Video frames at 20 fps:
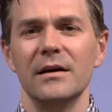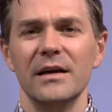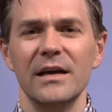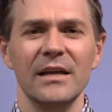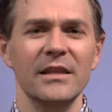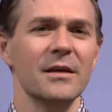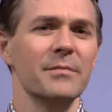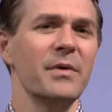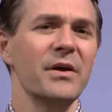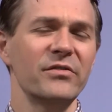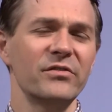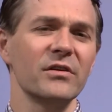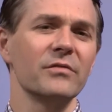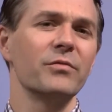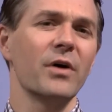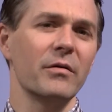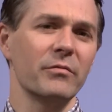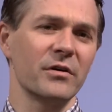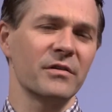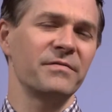In the midst of
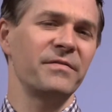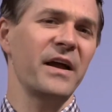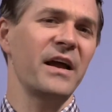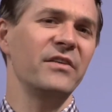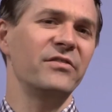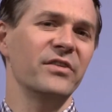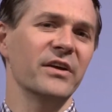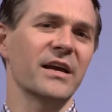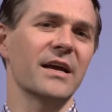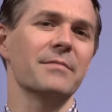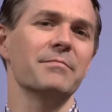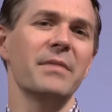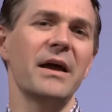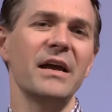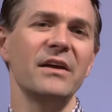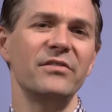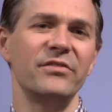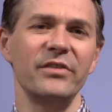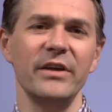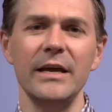what we're facing, it
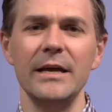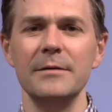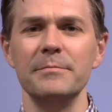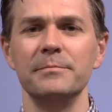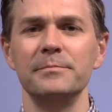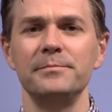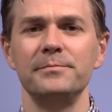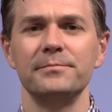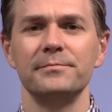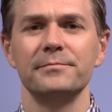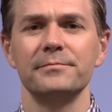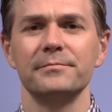may seem